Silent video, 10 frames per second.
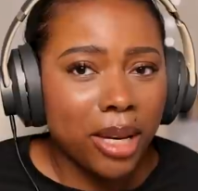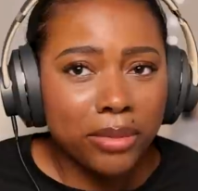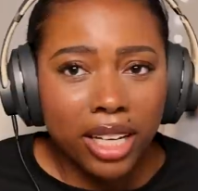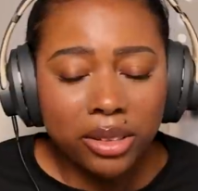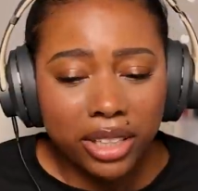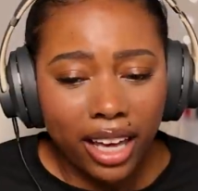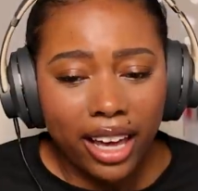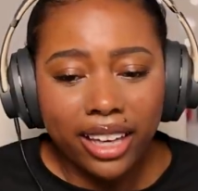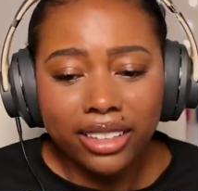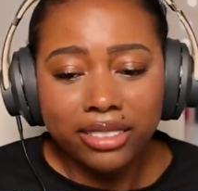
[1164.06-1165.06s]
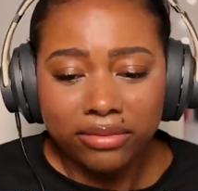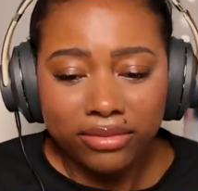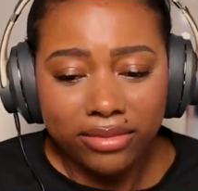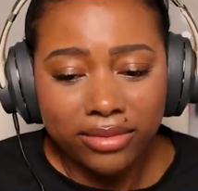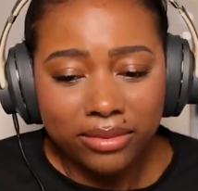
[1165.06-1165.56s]
I'm not okay.
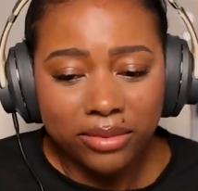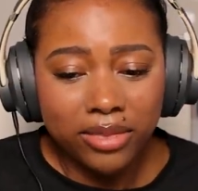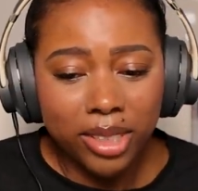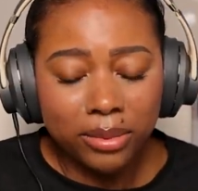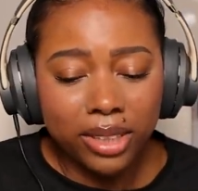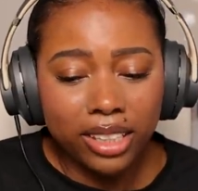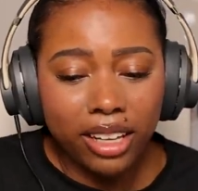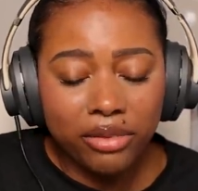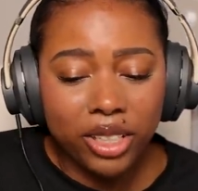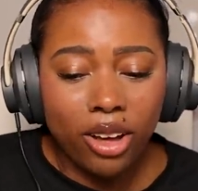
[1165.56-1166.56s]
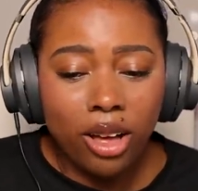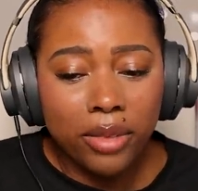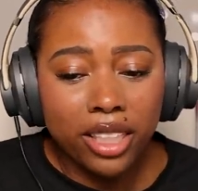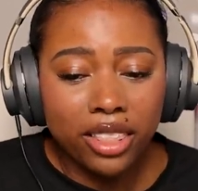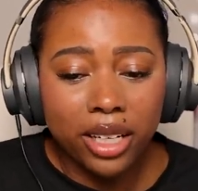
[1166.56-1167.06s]
I'm gonna have to call
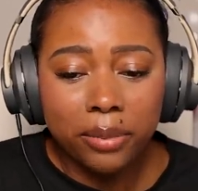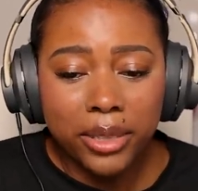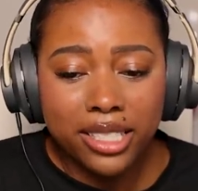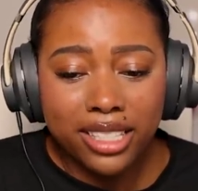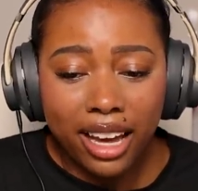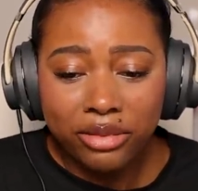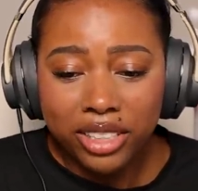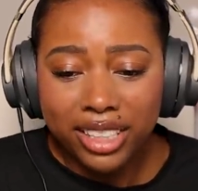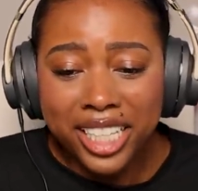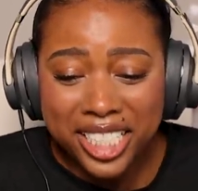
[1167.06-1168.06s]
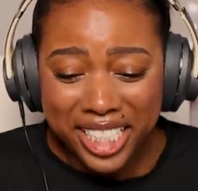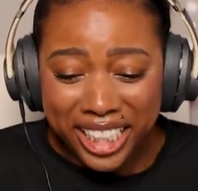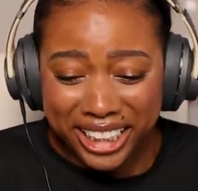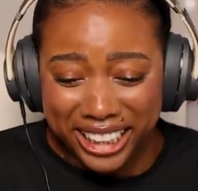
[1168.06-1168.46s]
my therapist after this.